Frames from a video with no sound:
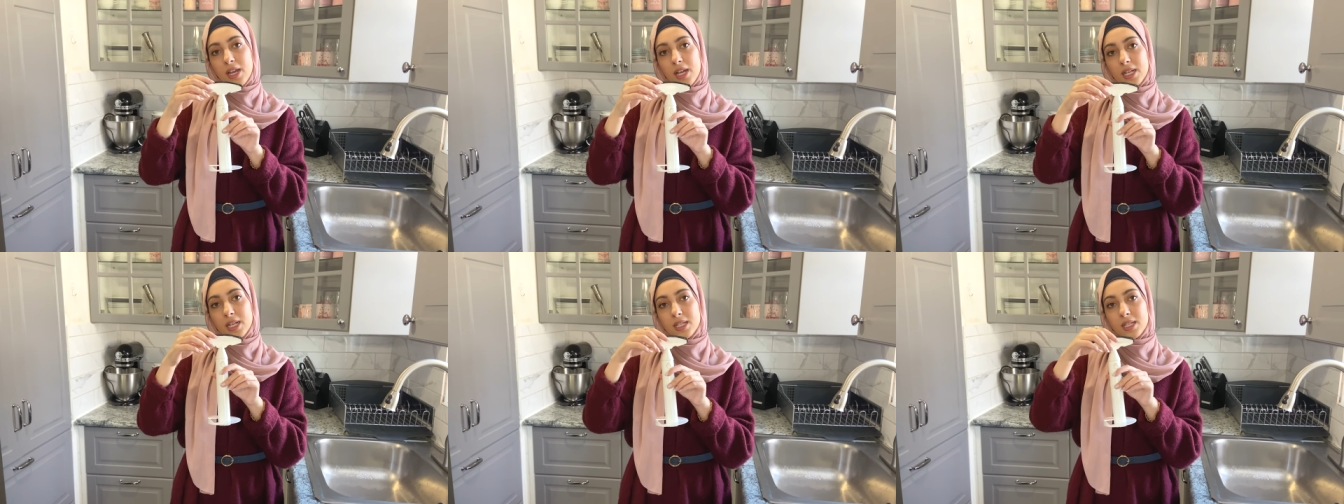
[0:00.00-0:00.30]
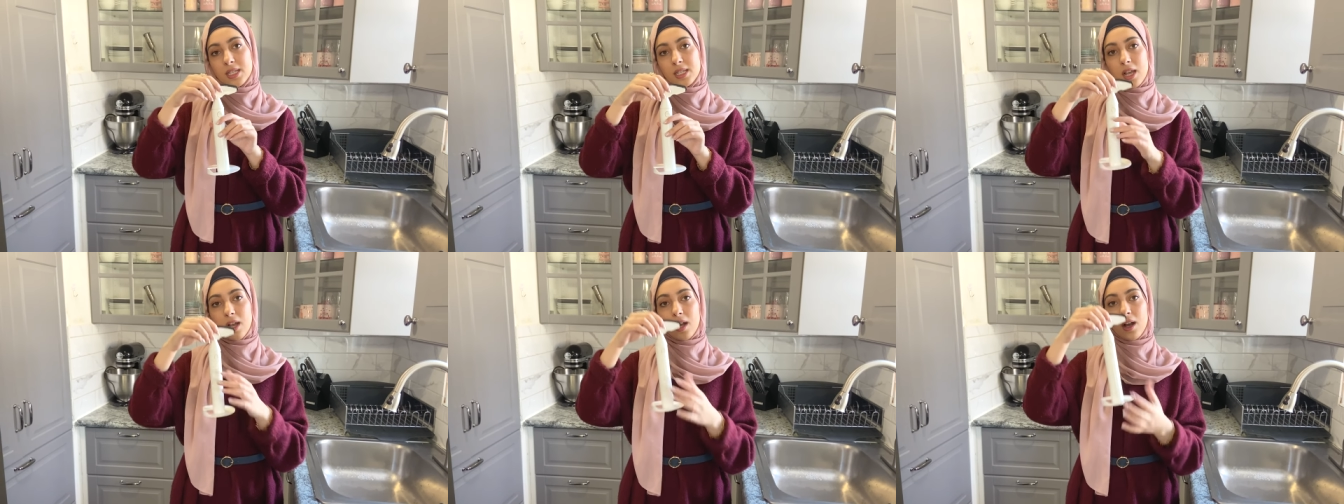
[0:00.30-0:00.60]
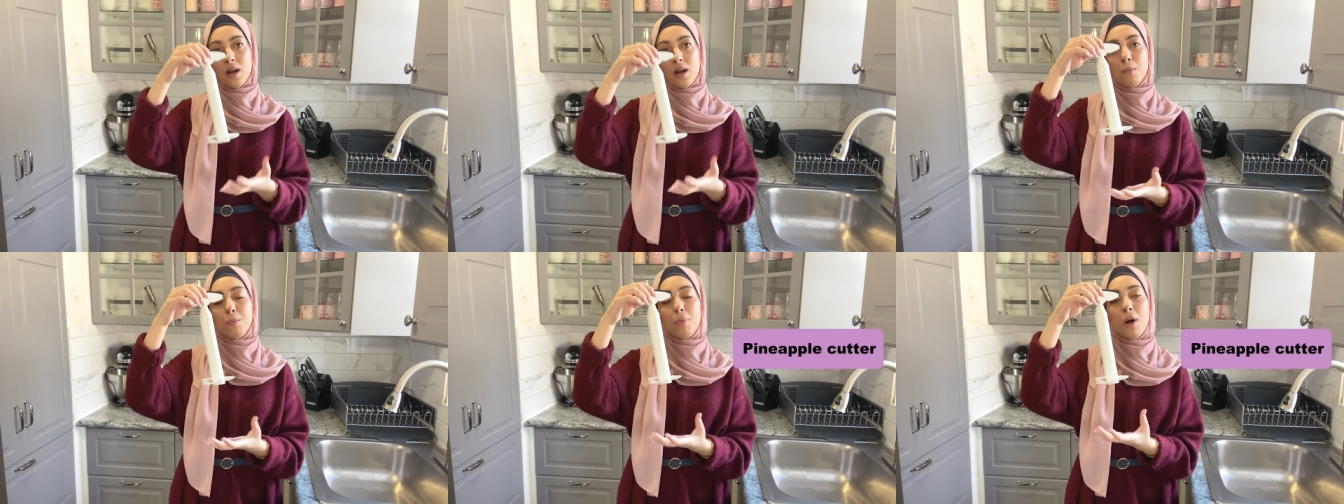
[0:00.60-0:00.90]
is
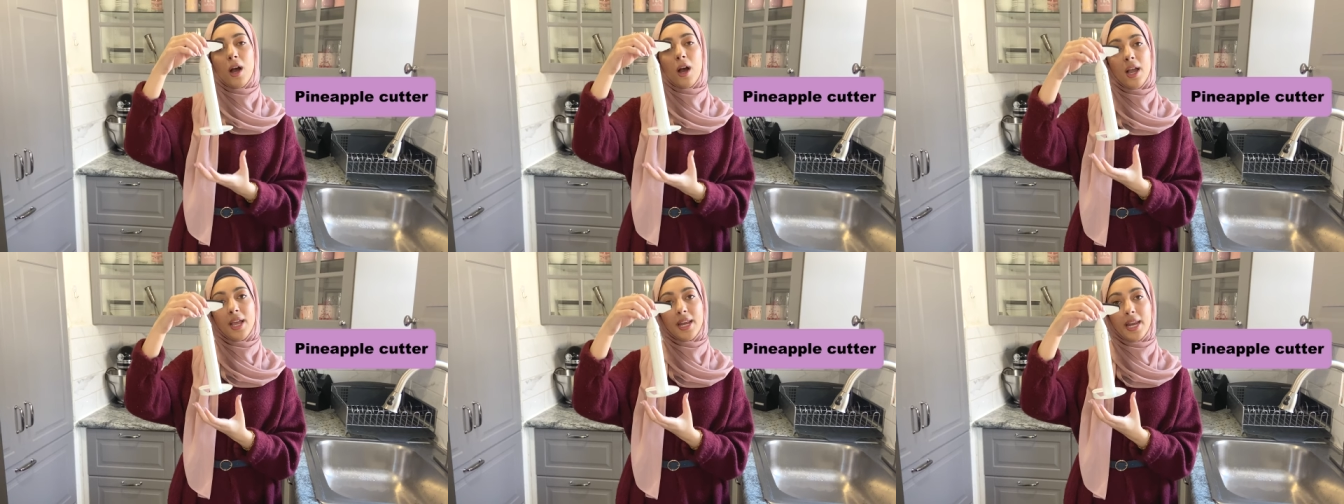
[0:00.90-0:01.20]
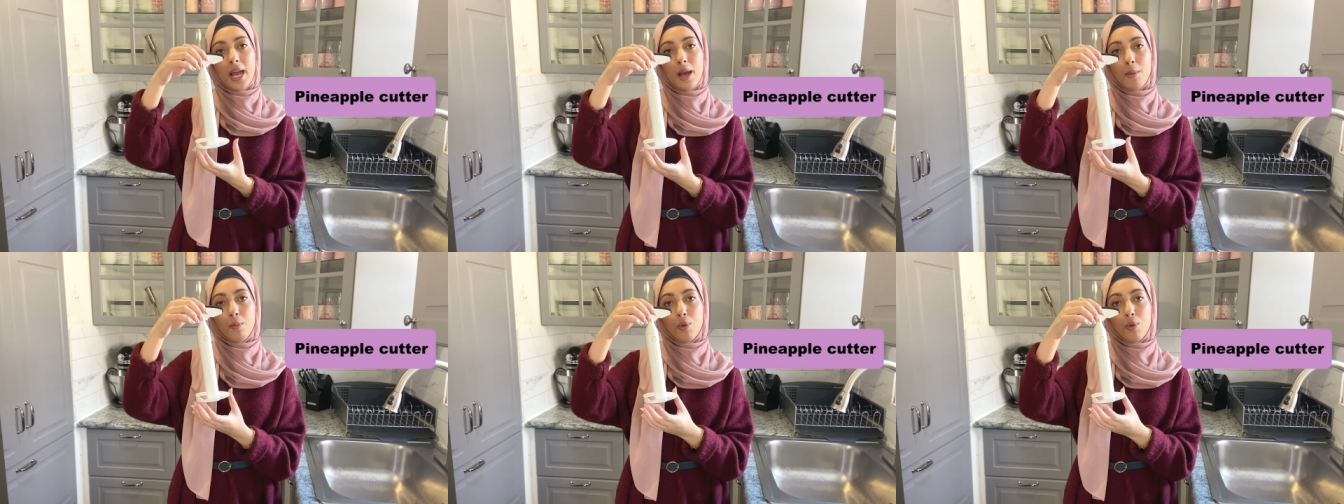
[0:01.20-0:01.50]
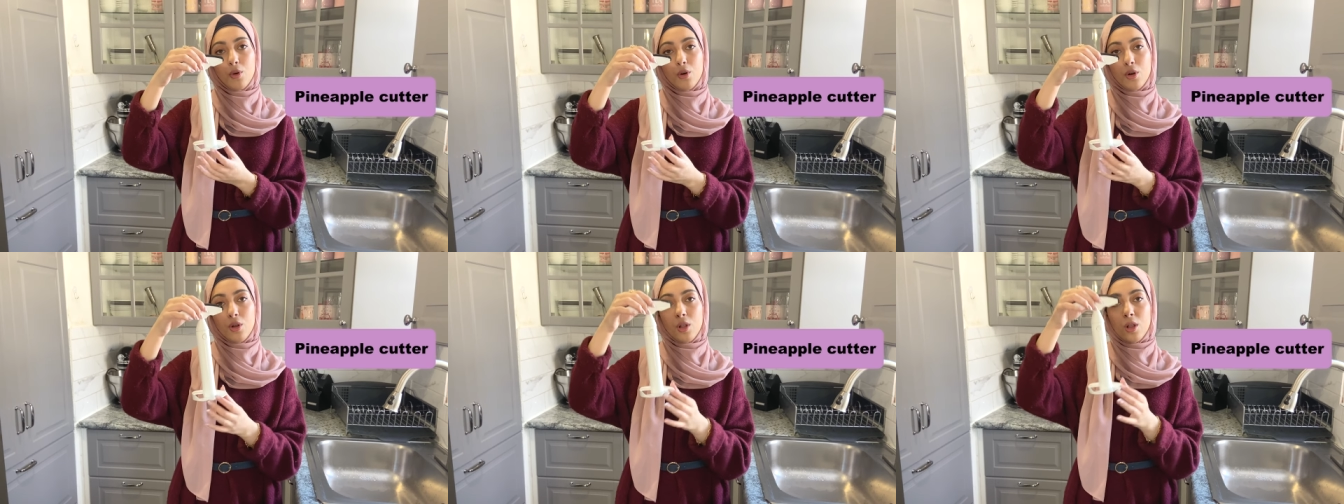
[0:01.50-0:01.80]
a
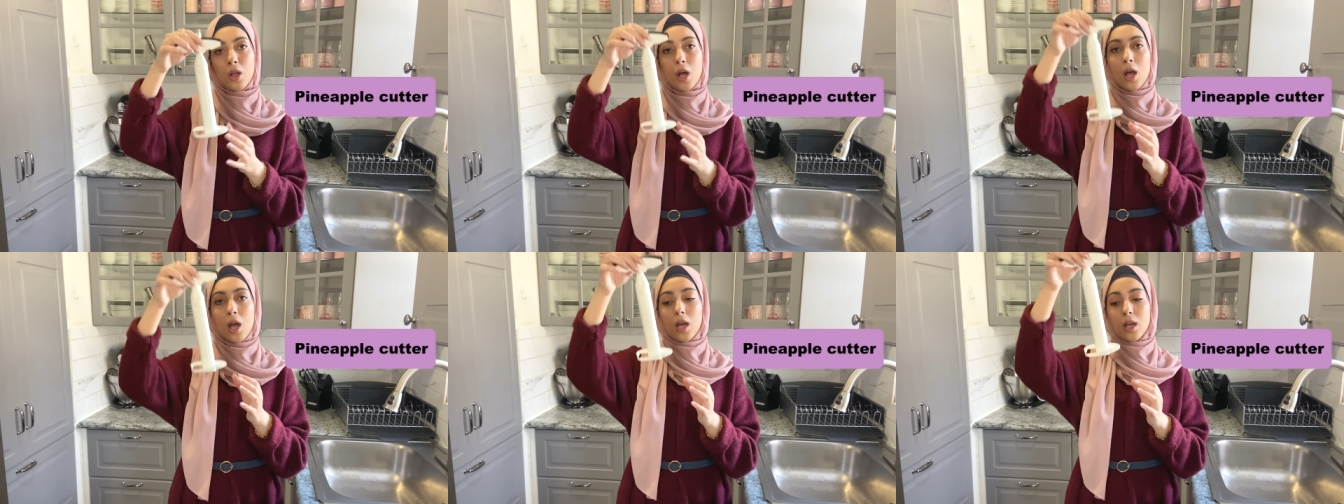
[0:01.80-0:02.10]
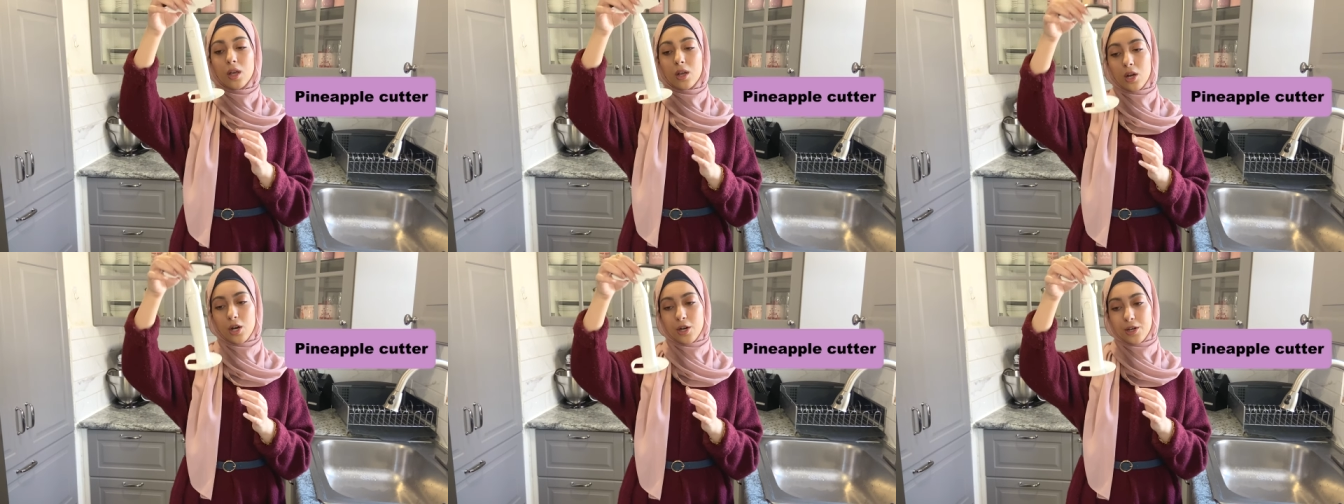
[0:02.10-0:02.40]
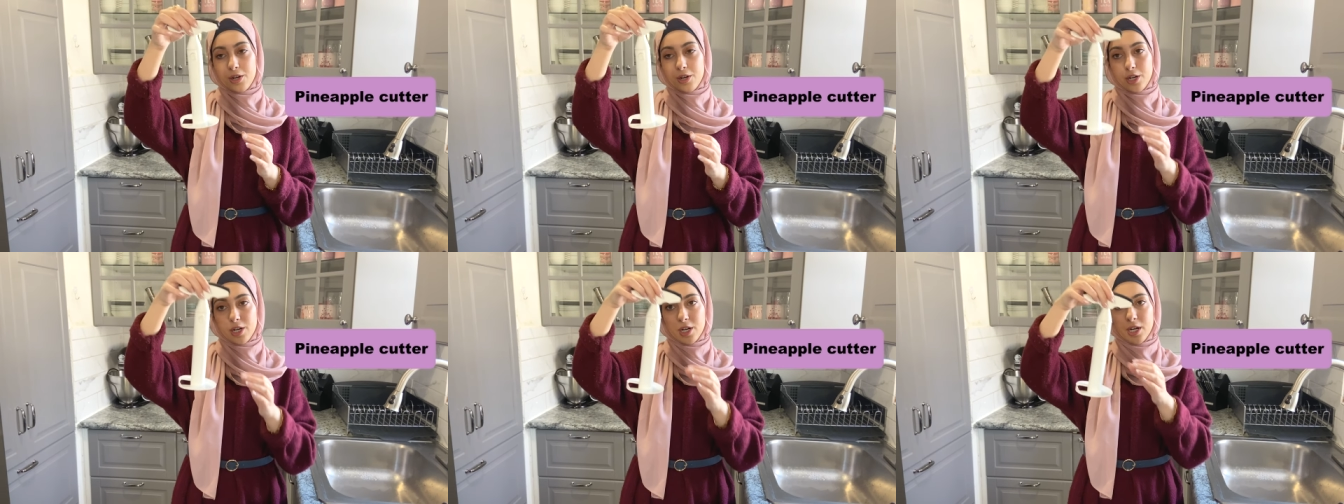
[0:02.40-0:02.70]
pineapple
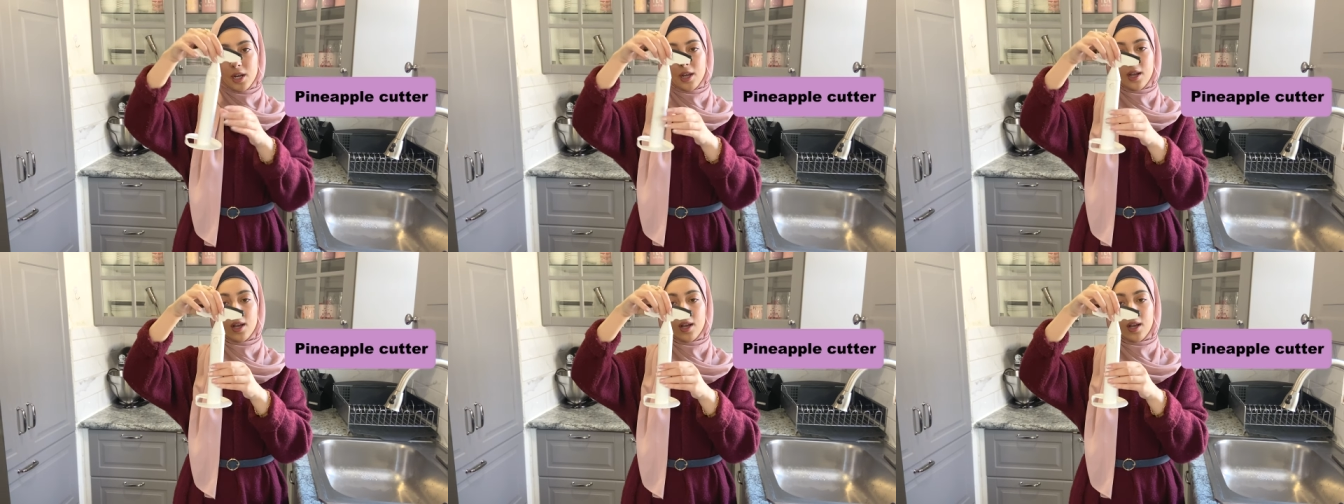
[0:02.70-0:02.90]
cutter.